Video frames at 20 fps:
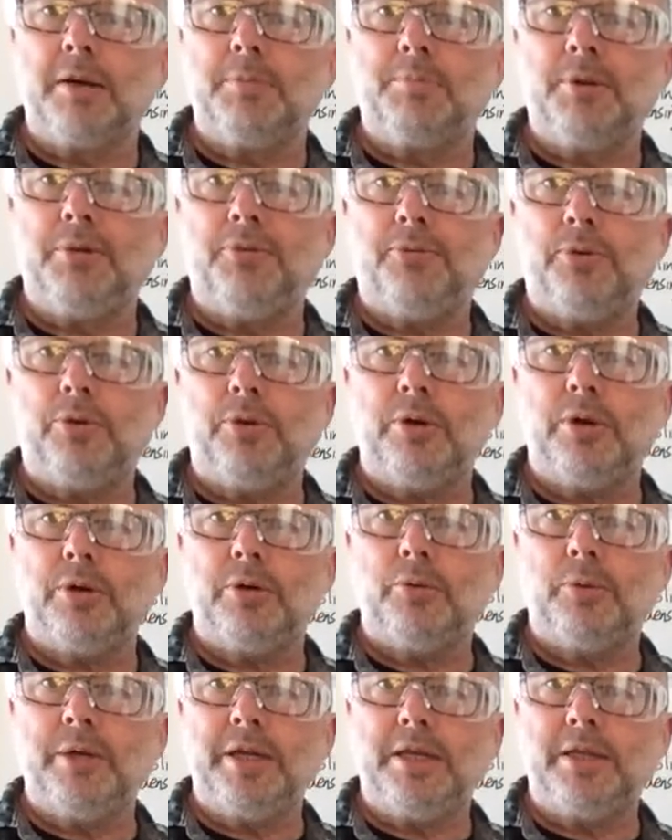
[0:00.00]
before
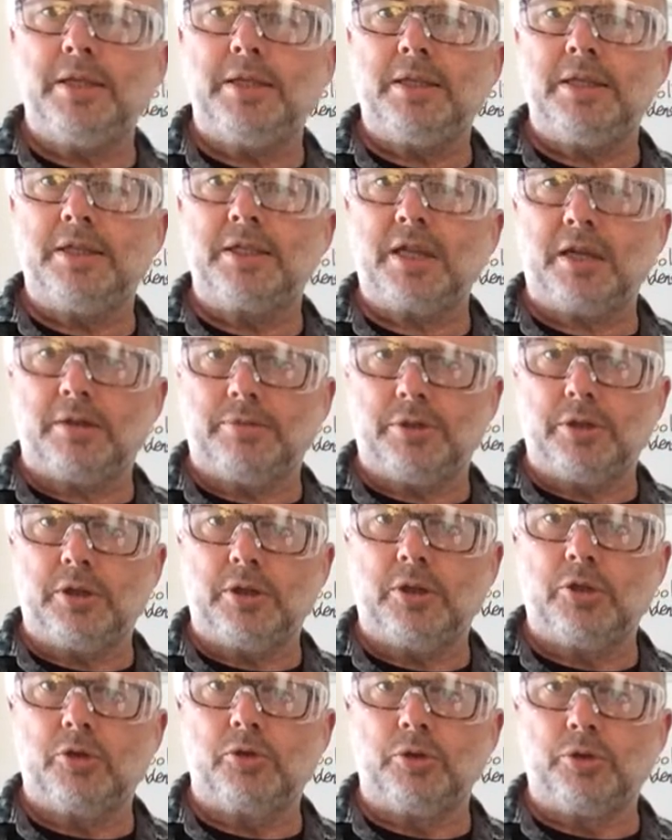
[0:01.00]
we discovered
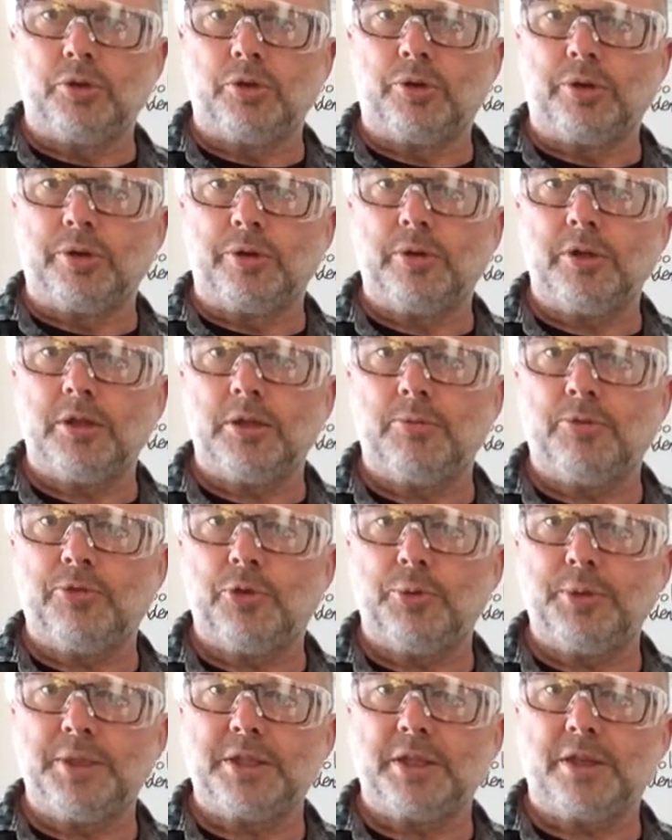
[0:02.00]
crude oil and
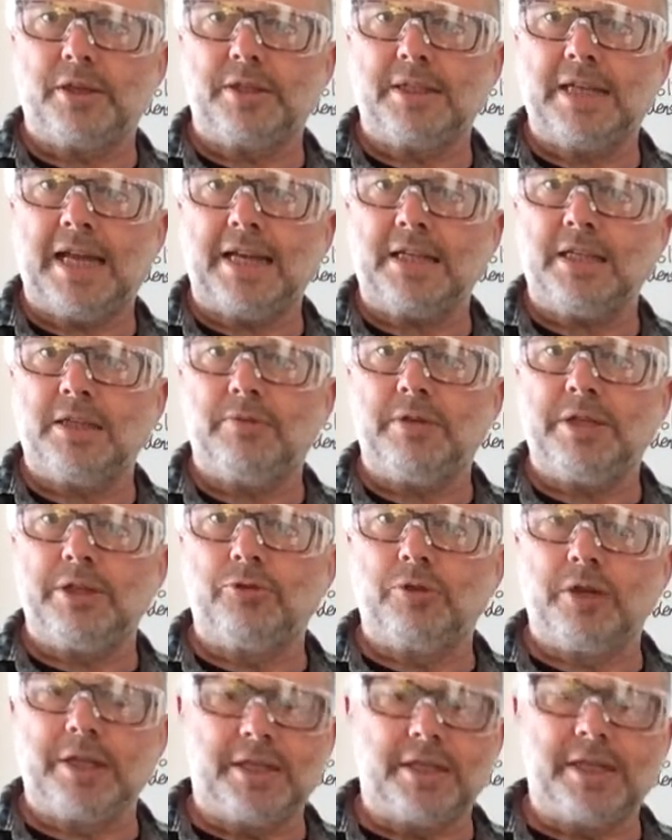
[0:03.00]
before we started actively
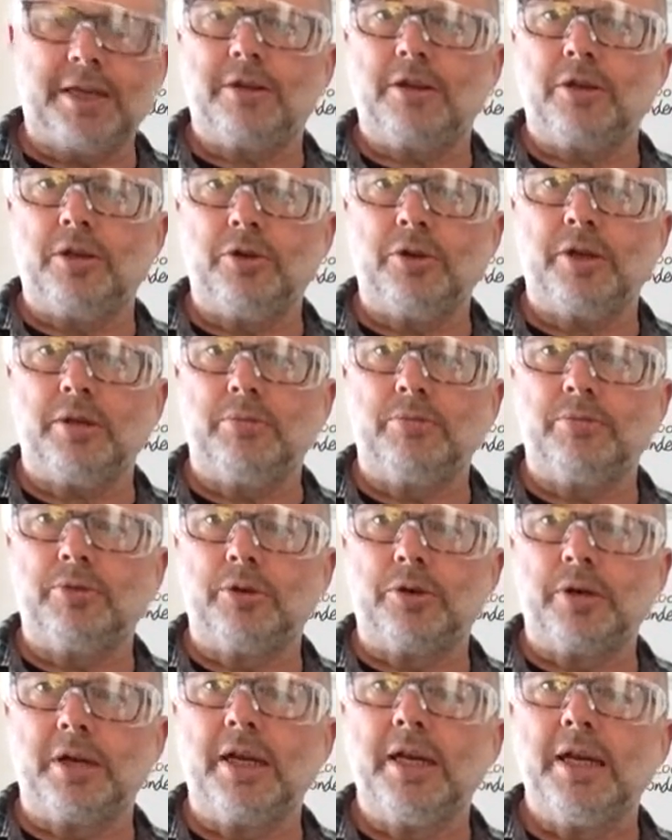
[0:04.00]
drilling down and looking
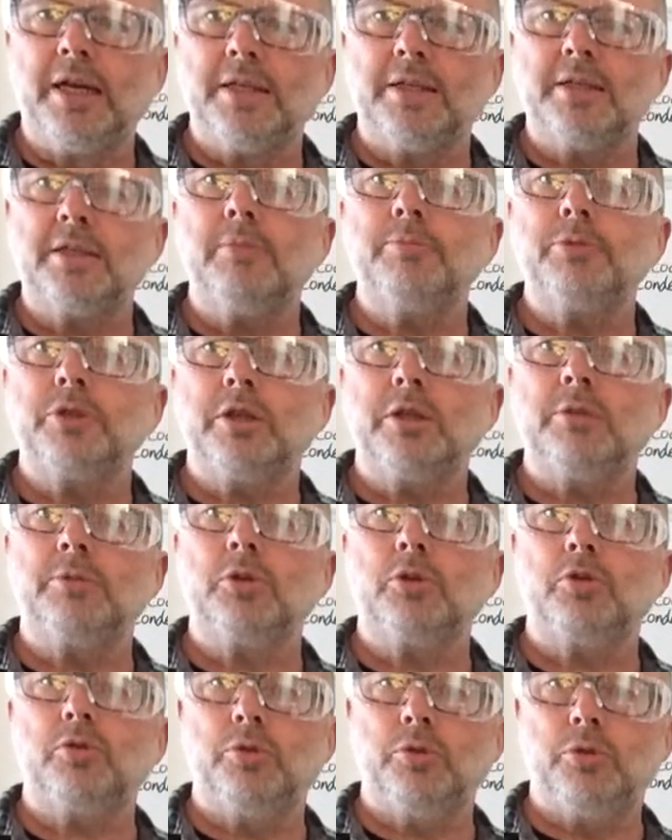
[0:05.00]
for it, sometimes
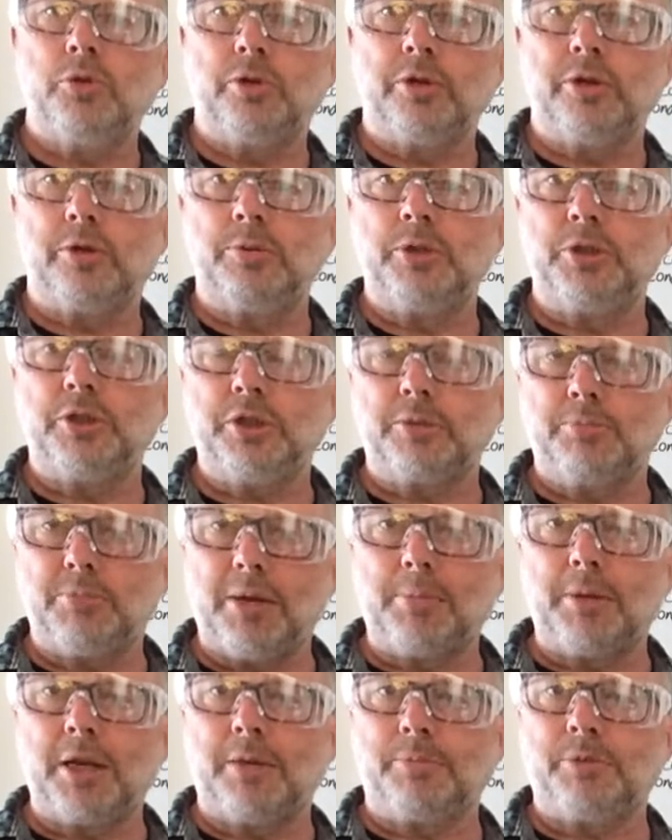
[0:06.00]
crude oil would just
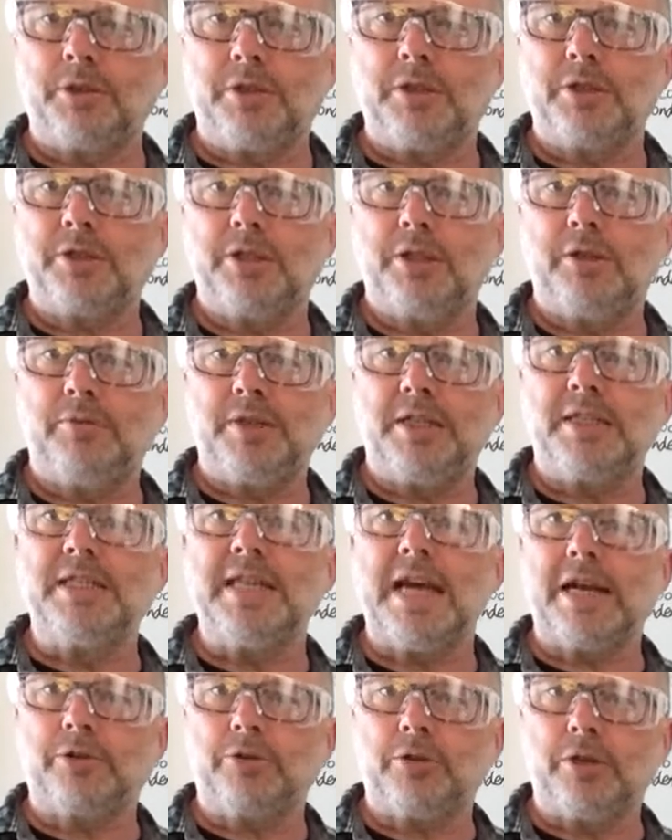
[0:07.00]
bubble up to the surface
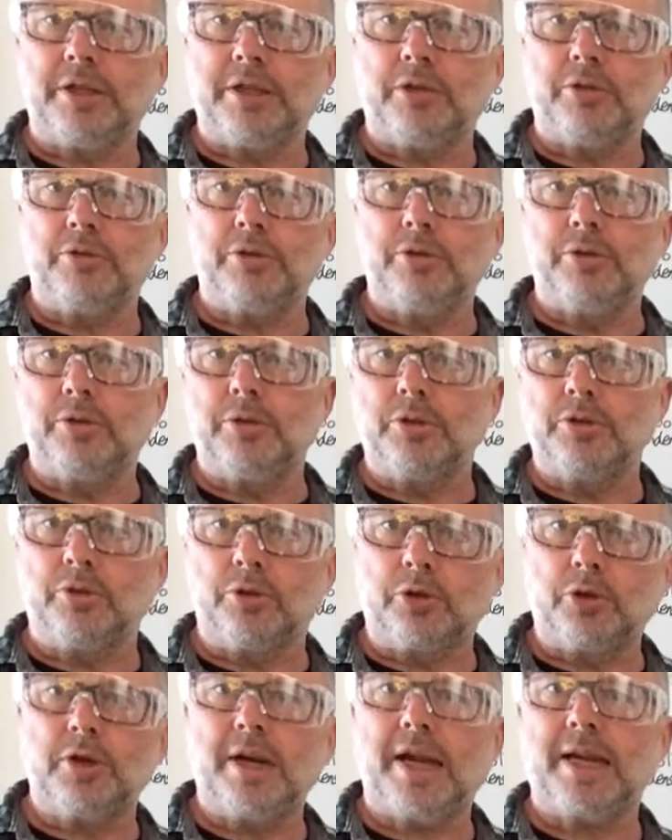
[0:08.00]
naturally through
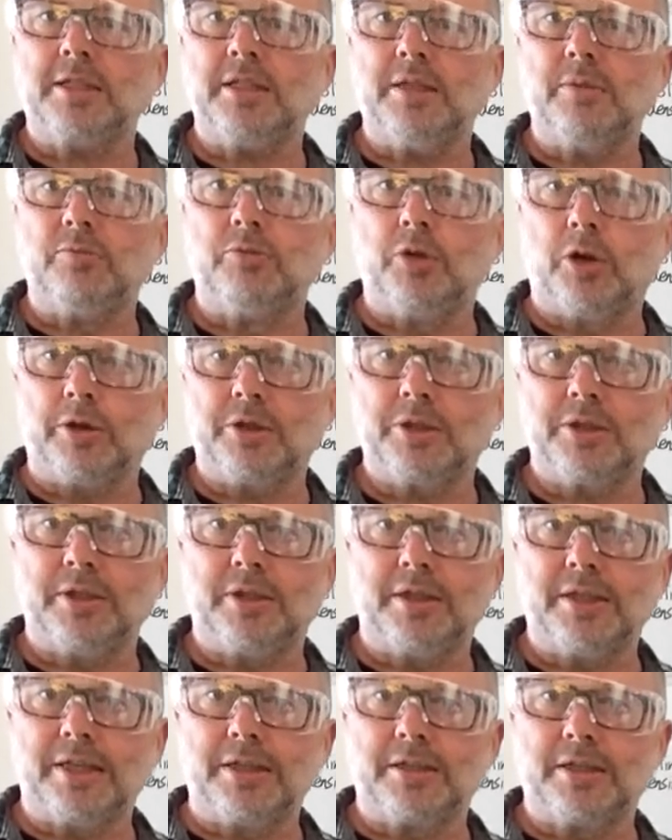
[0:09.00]
sort of cracks in rocks and
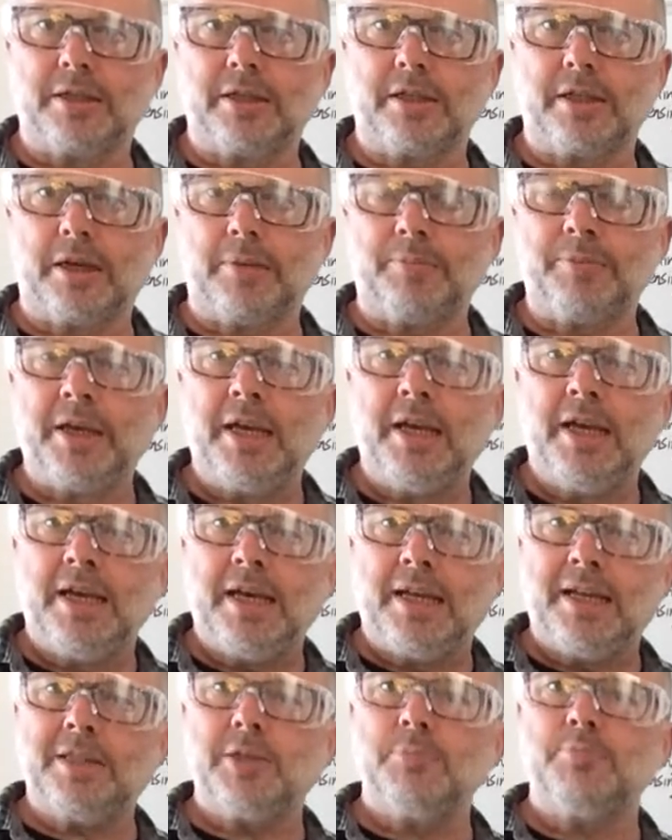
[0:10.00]
things like that.
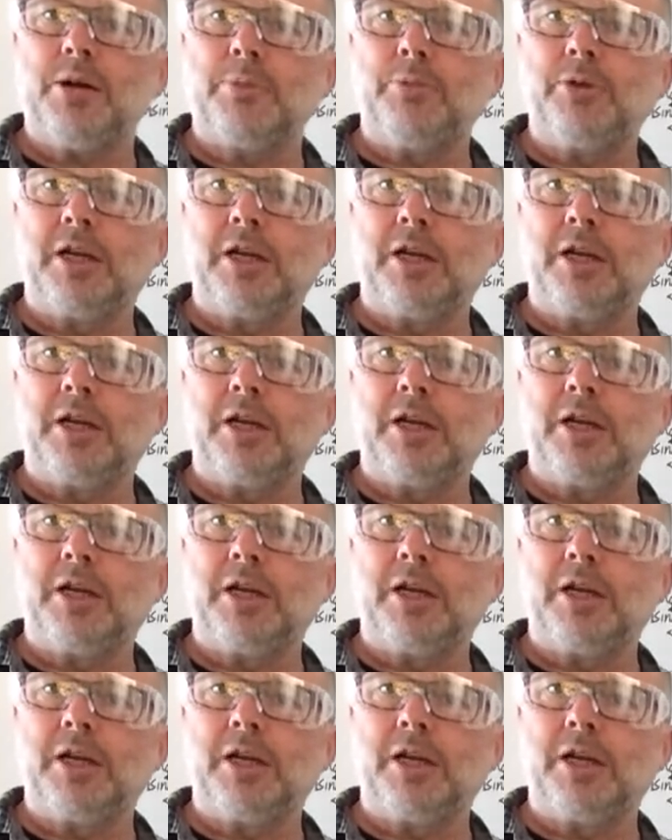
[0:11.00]
And as it bubbled